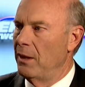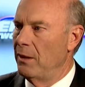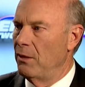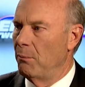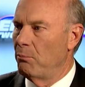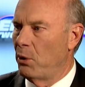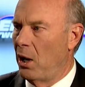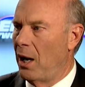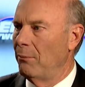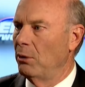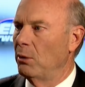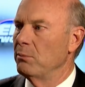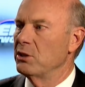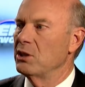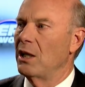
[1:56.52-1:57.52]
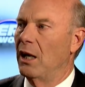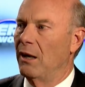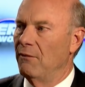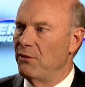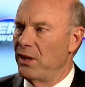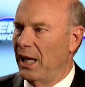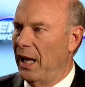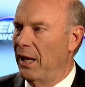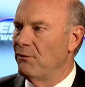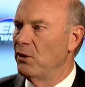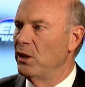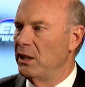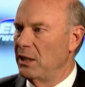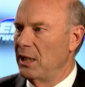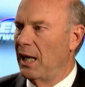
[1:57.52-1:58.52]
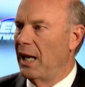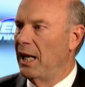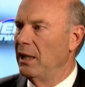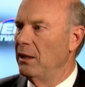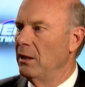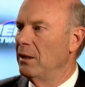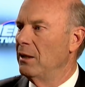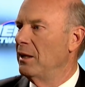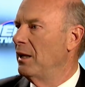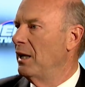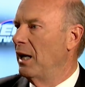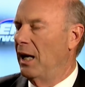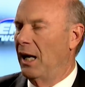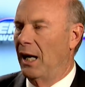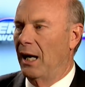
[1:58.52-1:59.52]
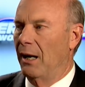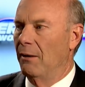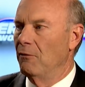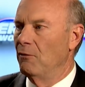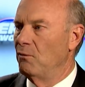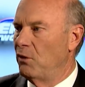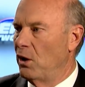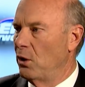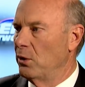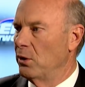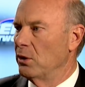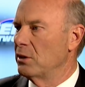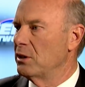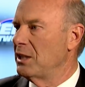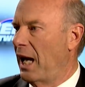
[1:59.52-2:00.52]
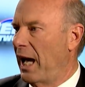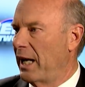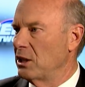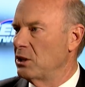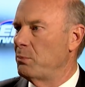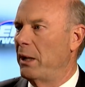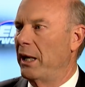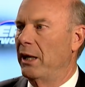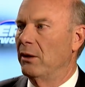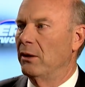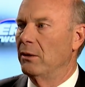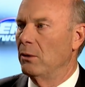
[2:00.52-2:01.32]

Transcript: the problems of the everyday uh, voter, taxpayer, right.